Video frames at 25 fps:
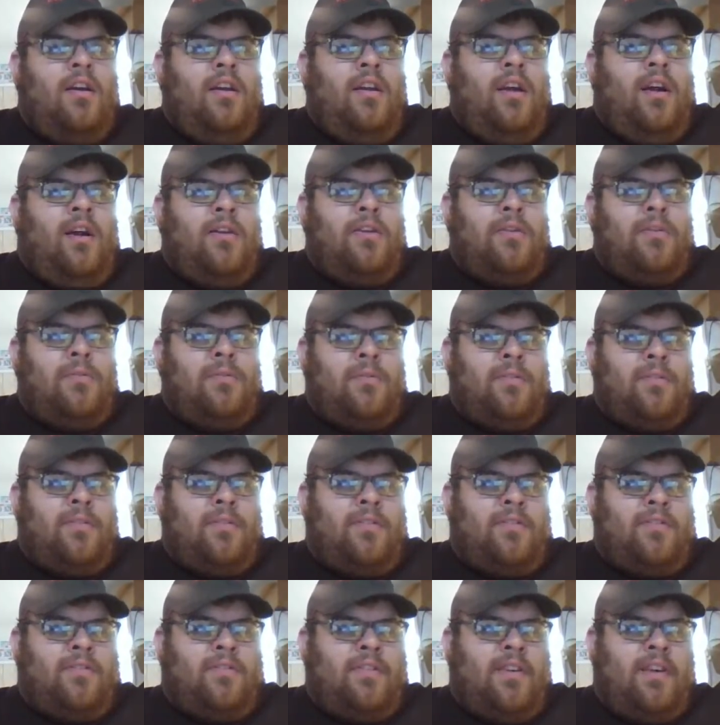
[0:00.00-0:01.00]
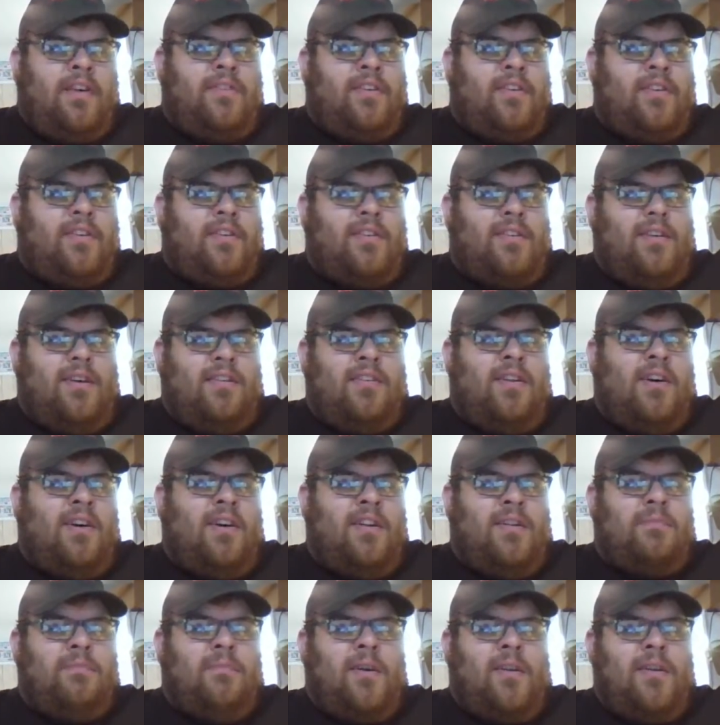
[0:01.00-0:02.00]
are you really saving a lot
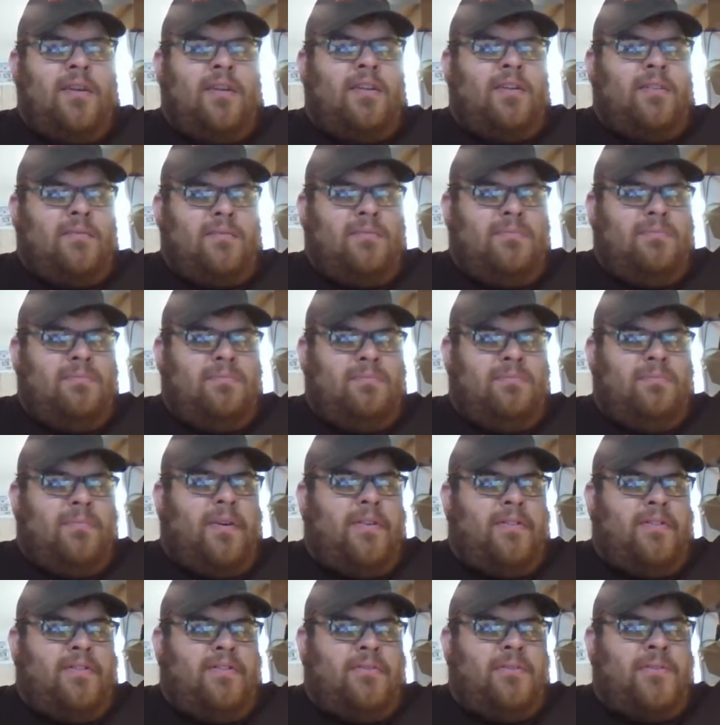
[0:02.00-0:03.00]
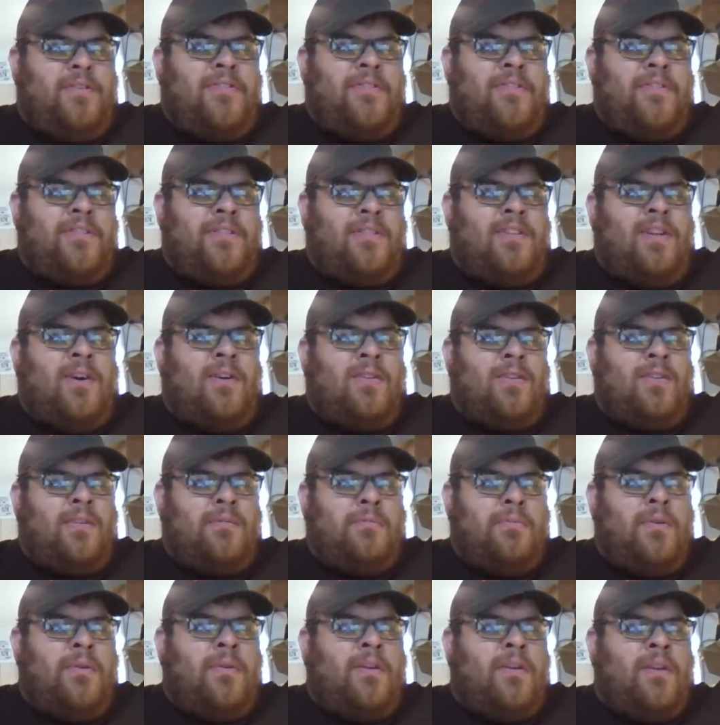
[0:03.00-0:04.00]
of money by switching to cloud
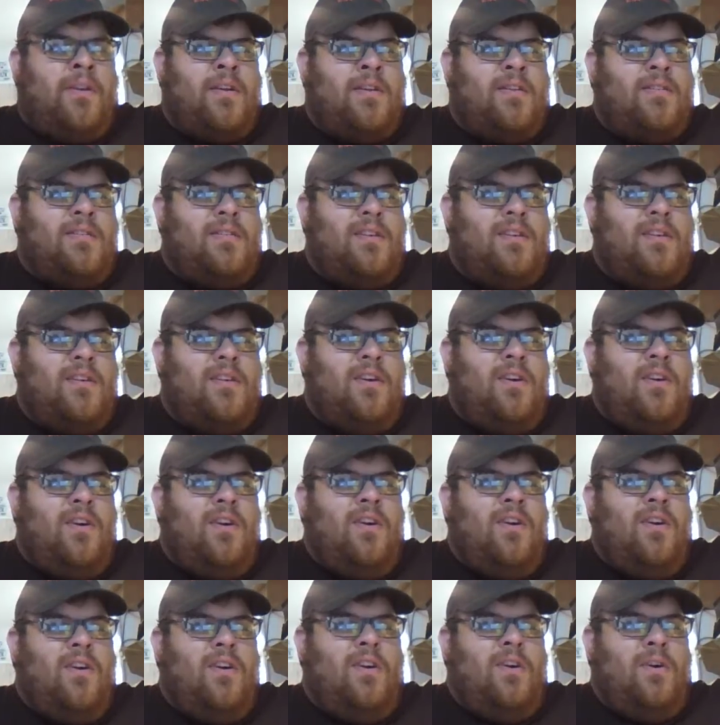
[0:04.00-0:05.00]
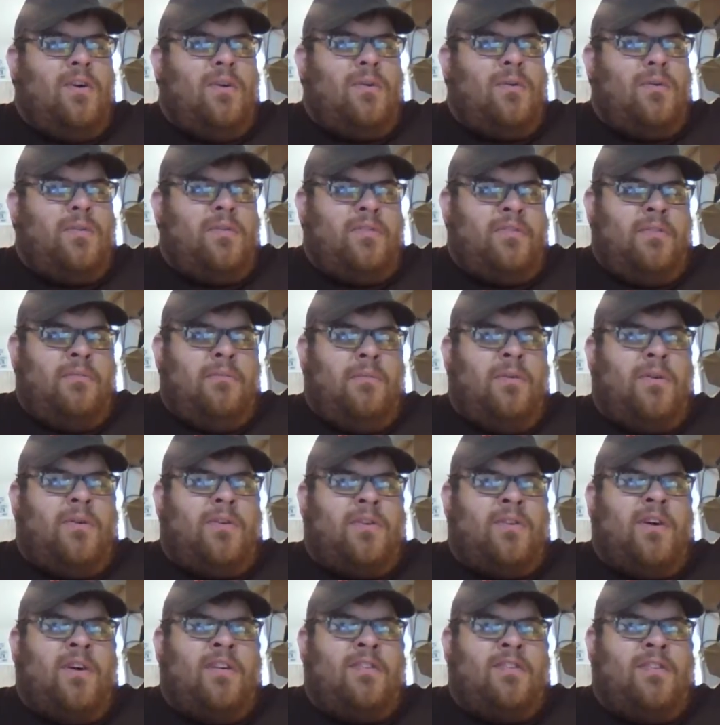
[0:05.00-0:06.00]
computing? Or is it more
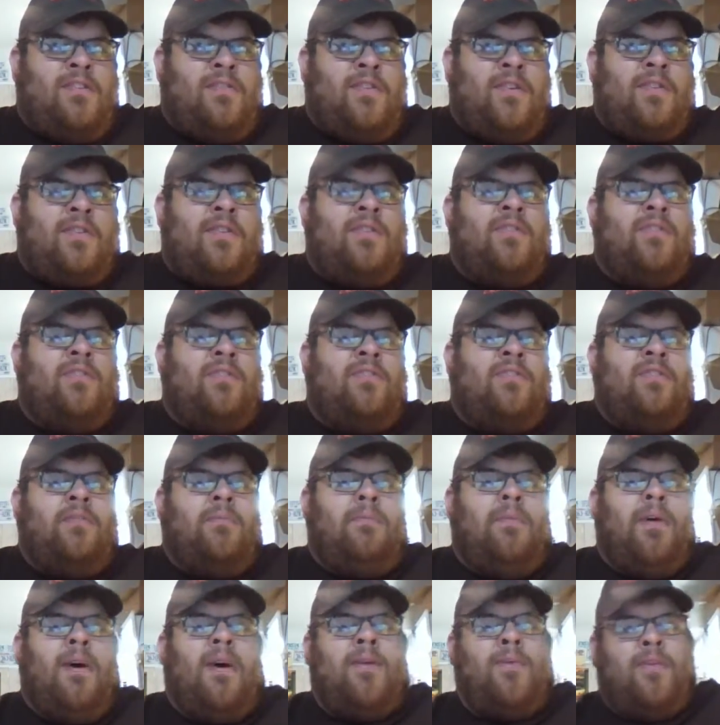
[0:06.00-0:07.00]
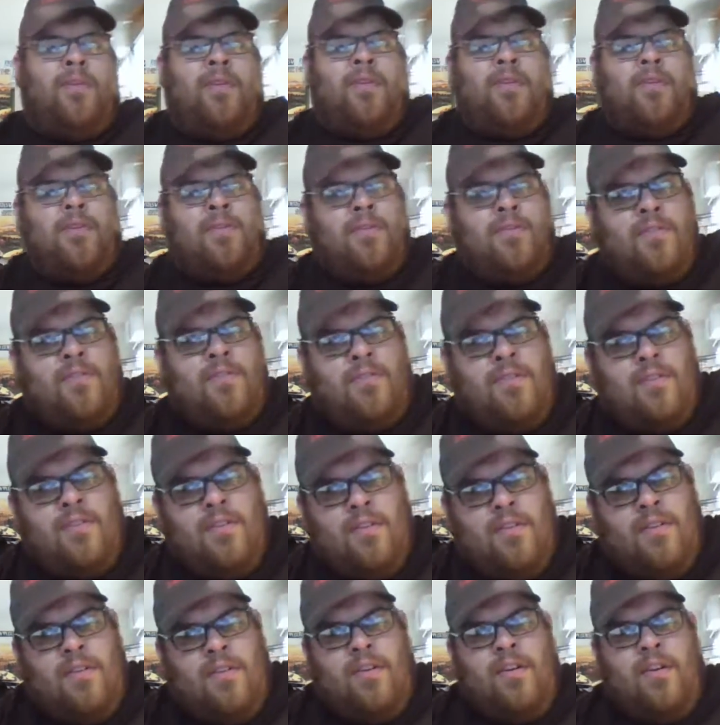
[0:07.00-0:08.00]
cost effective just to buy Windows
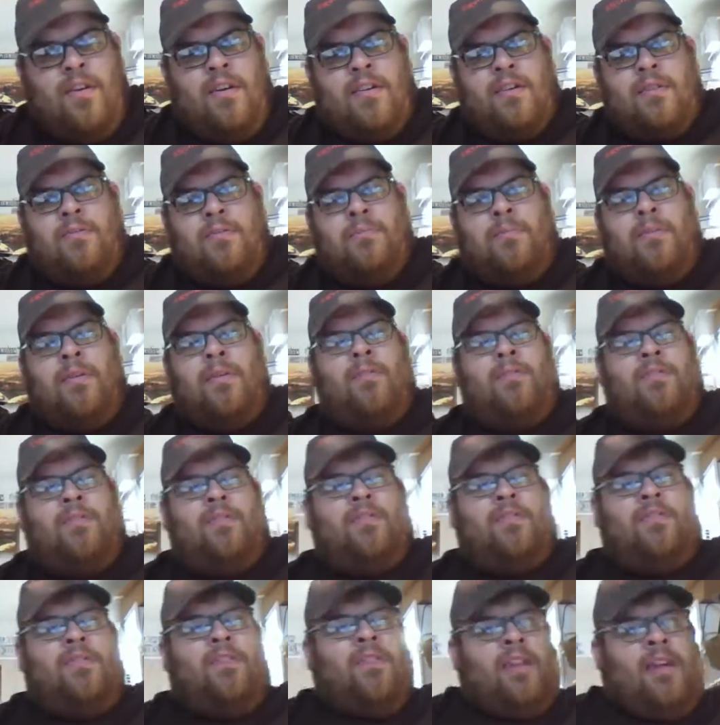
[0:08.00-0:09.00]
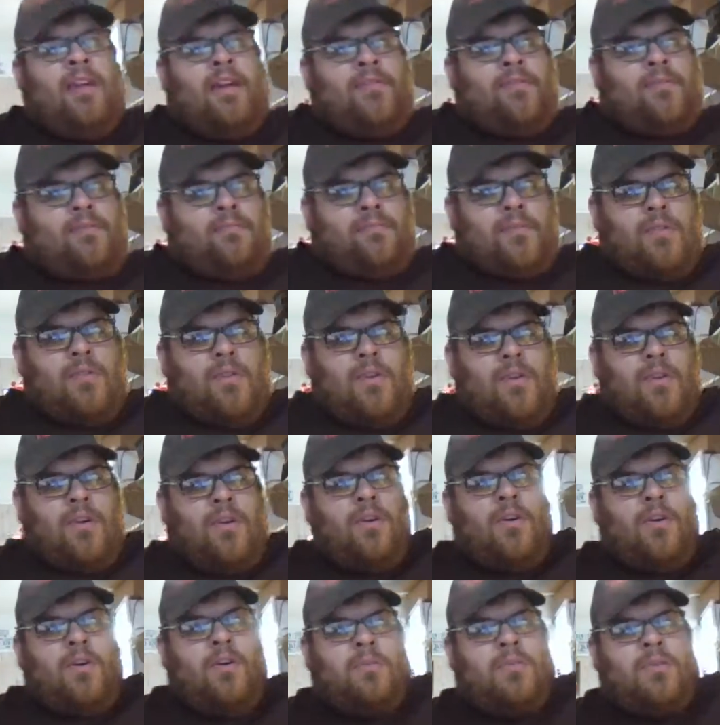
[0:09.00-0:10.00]
computers and still have them
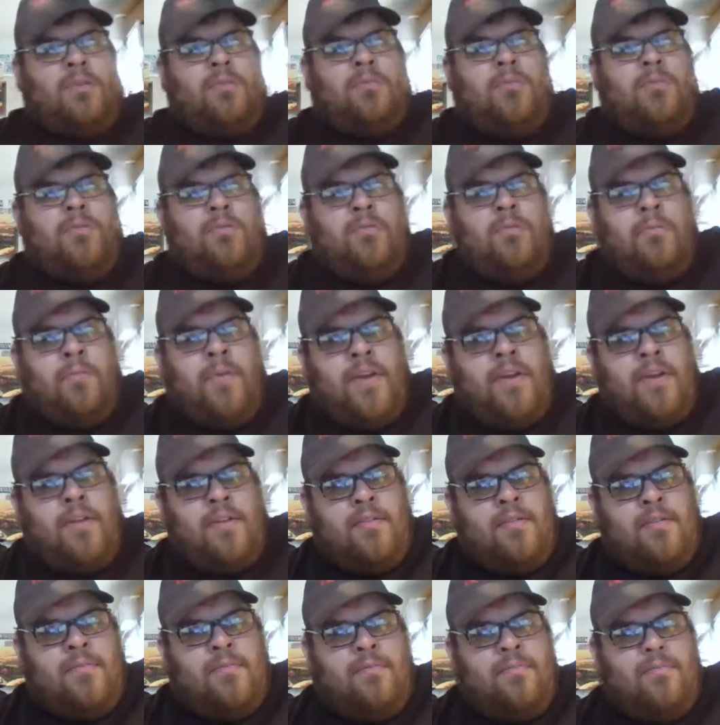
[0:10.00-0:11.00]
hooked up to a domain?